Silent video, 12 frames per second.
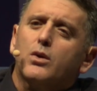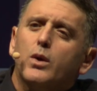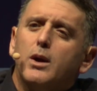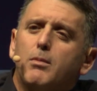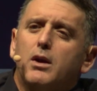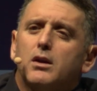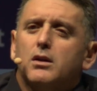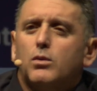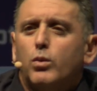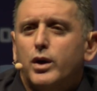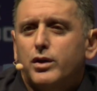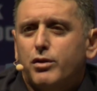agreement
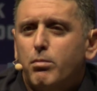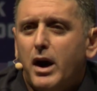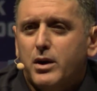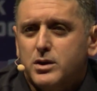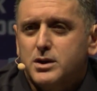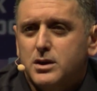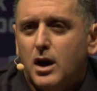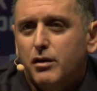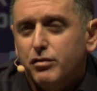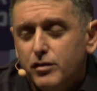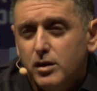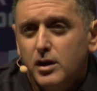with
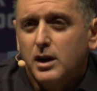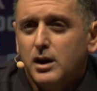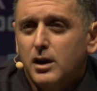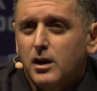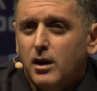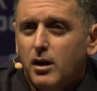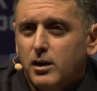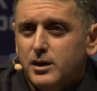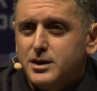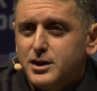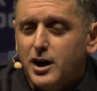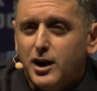Microsoft,
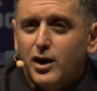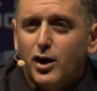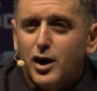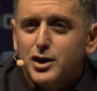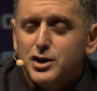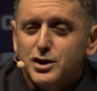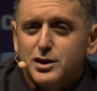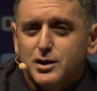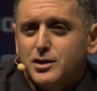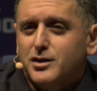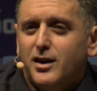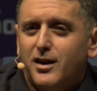the second
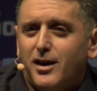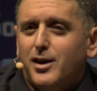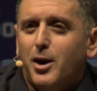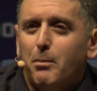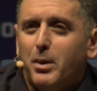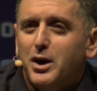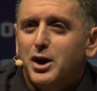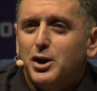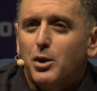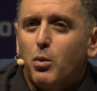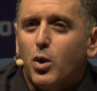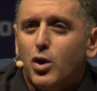largest company in
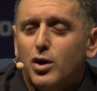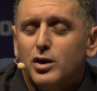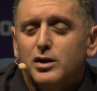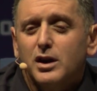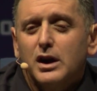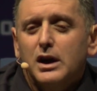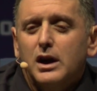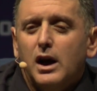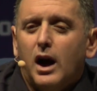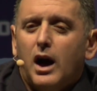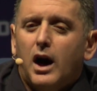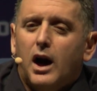the world,
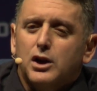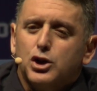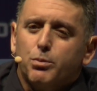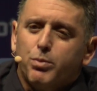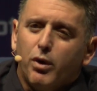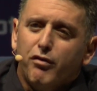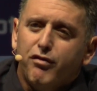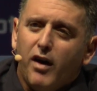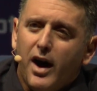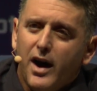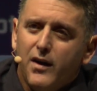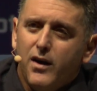to
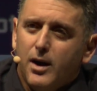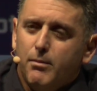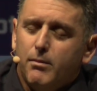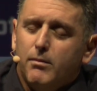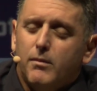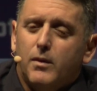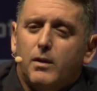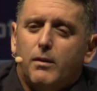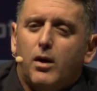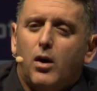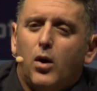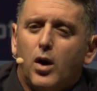provide them
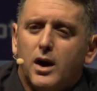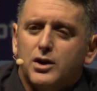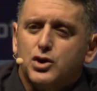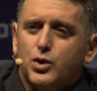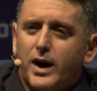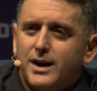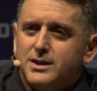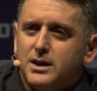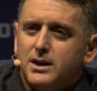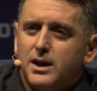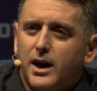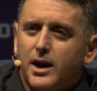all our
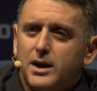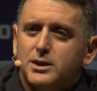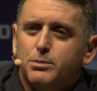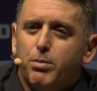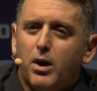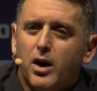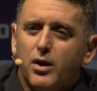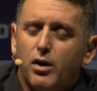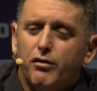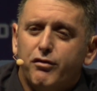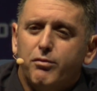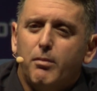transit data as part
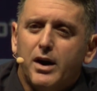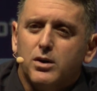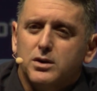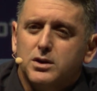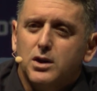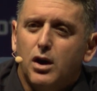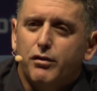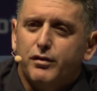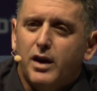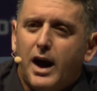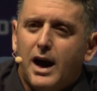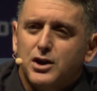of Microsoft
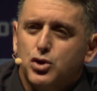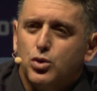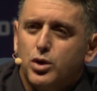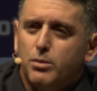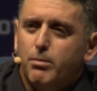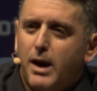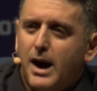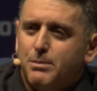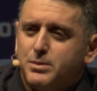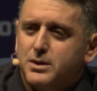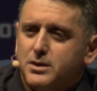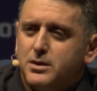Azure
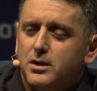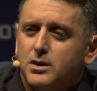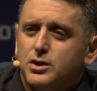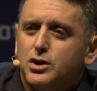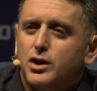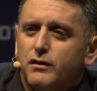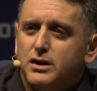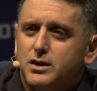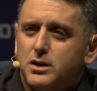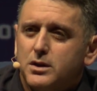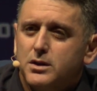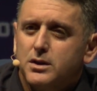Maps
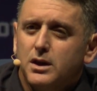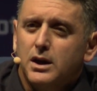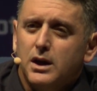services.